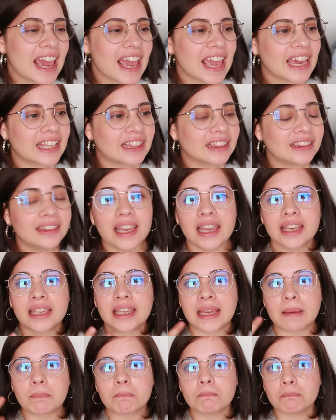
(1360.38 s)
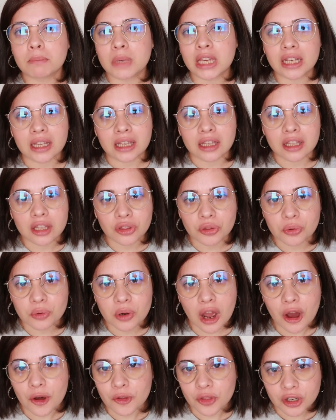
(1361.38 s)
and they keep meeting
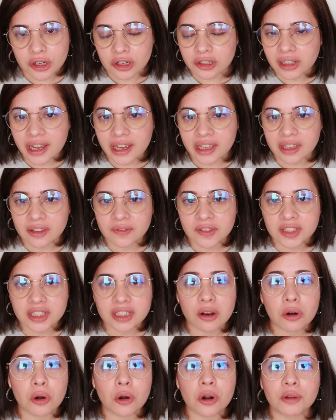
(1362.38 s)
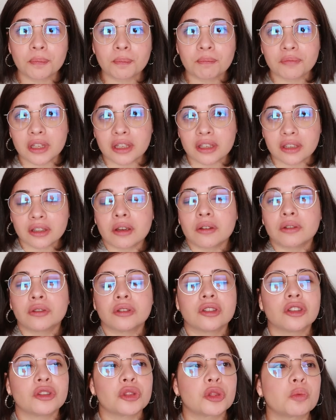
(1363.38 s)
throughout their lives, or you know,
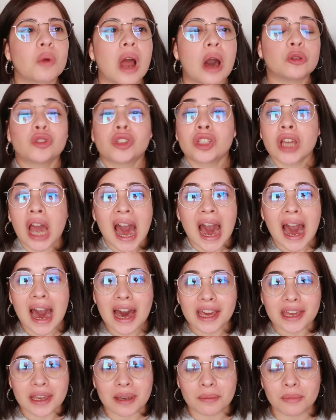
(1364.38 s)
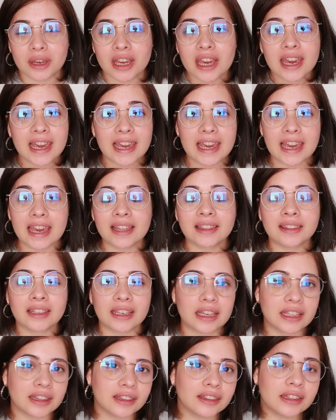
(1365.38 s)
throughout time, and
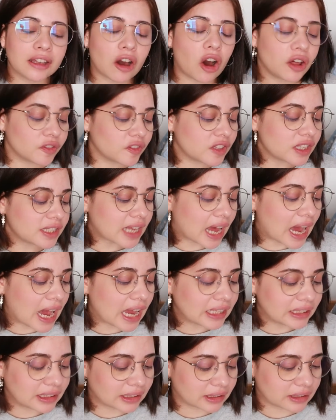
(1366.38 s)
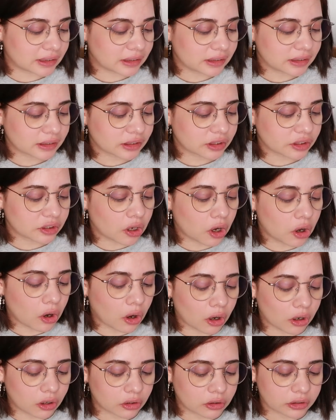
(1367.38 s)
on this island
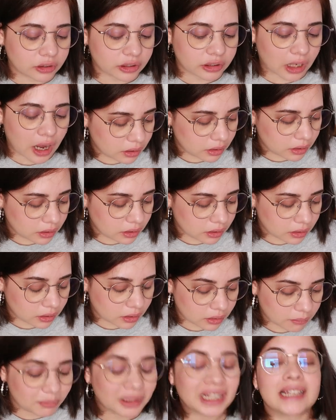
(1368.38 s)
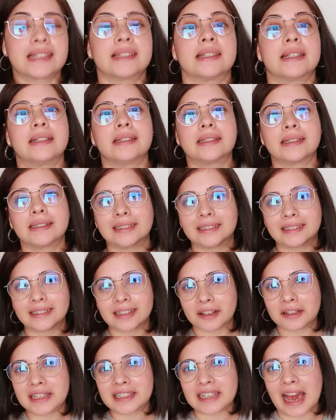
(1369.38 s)
called Blessed,
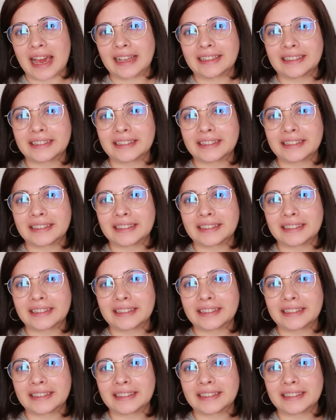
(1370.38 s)
and